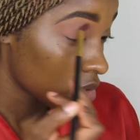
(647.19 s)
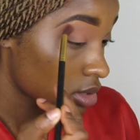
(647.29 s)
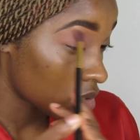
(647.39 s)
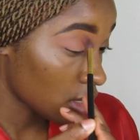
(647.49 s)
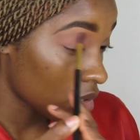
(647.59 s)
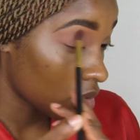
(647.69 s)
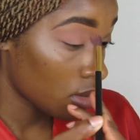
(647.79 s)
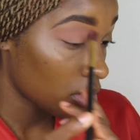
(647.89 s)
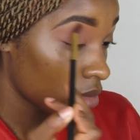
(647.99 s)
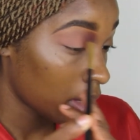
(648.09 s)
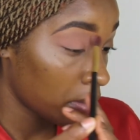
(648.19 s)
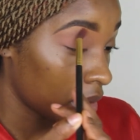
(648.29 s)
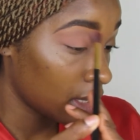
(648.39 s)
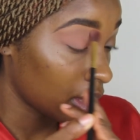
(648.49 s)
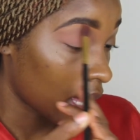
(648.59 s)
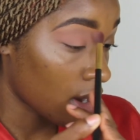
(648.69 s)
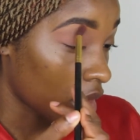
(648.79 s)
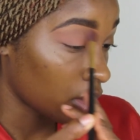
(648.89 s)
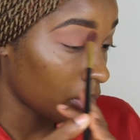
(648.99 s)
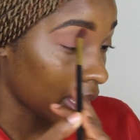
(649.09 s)
So I blend that
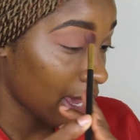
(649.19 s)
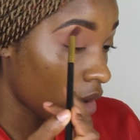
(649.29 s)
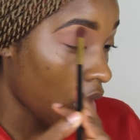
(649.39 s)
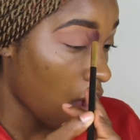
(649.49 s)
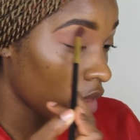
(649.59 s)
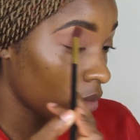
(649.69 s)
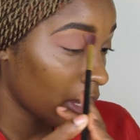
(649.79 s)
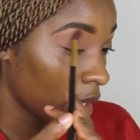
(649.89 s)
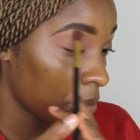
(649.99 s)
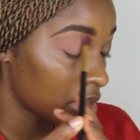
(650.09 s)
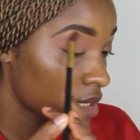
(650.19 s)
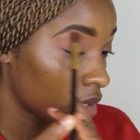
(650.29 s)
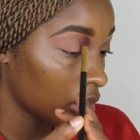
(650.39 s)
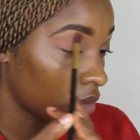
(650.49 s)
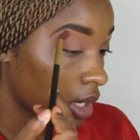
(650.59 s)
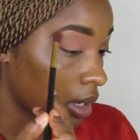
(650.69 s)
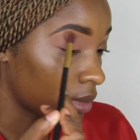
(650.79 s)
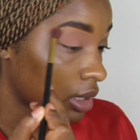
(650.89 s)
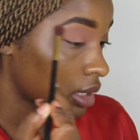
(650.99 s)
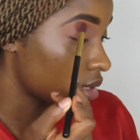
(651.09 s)
all the way out, all the way up until
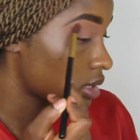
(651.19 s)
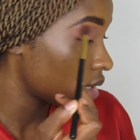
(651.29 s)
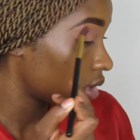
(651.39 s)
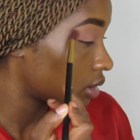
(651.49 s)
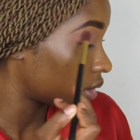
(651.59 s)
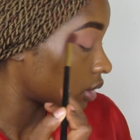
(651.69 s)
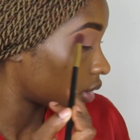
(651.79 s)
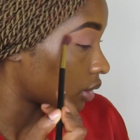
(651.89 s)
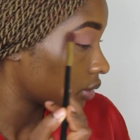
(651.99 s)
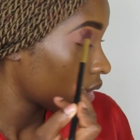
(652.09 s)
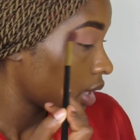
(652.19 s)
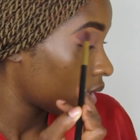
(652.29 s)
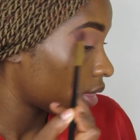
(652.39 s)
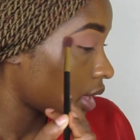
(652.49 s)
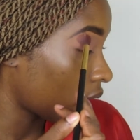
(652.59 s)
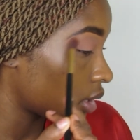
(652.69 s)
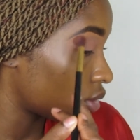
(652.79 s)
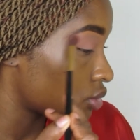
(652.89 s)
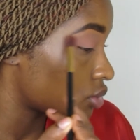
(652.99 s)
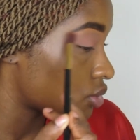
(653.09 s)
the concealer that I
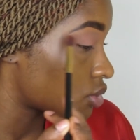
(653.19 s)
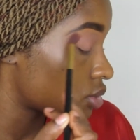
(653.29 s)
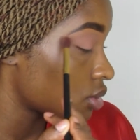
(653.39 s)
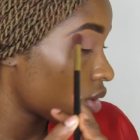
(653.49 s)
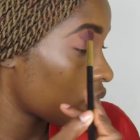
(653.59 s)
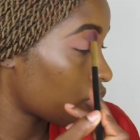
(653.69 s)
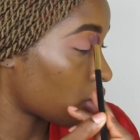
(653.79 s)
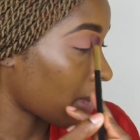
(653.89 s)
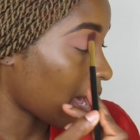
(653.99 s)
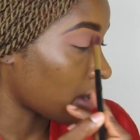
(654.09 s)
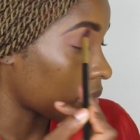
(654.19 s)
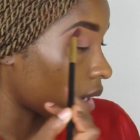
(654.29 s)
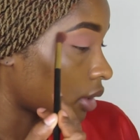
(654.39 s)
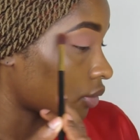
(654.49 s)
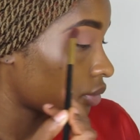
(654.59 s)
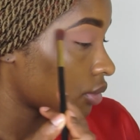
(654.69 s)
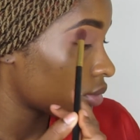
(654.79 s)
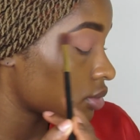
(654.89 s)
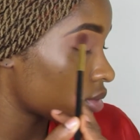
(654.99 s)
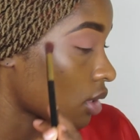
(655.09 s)
use for my eyebrows.
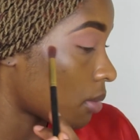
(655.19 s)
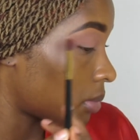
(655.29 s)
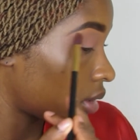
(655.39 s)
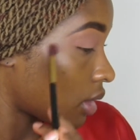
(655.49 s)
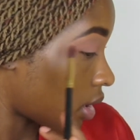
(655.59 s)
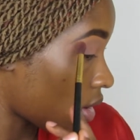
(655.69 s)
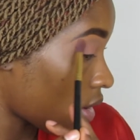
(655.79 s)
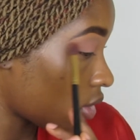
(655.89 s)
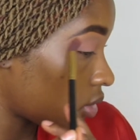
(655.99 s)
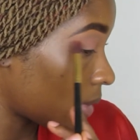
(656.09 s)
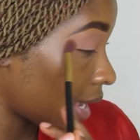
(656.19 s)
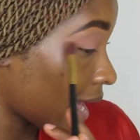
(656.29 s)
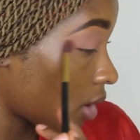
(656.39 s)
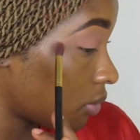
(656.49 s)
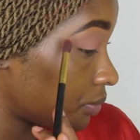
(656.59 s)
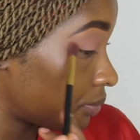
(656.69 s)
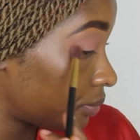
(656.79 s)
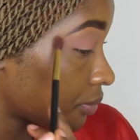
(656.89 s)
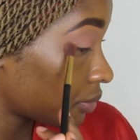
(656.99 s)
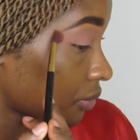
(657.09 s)
So I blend that all the way out.
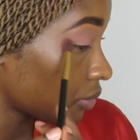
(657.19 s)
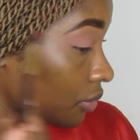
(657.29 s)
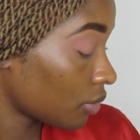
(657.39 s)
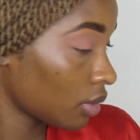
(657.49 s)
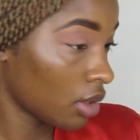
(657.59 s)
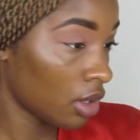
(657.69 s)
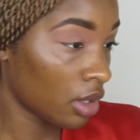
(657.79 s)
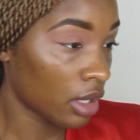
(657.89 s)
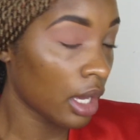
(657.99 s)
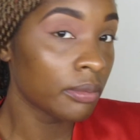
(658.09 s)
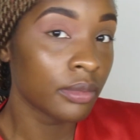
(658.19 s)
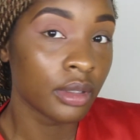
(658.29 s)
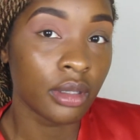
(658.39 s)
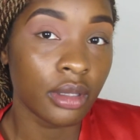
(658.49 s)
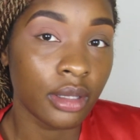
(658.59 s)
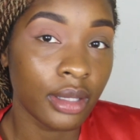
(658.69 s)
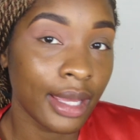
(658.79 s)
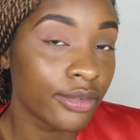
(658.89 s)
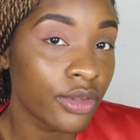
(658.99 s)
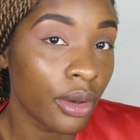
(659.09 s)
Okay,
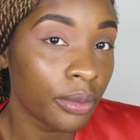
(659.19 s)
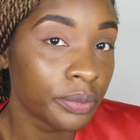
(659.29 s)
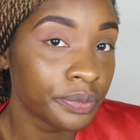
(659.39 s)
like so.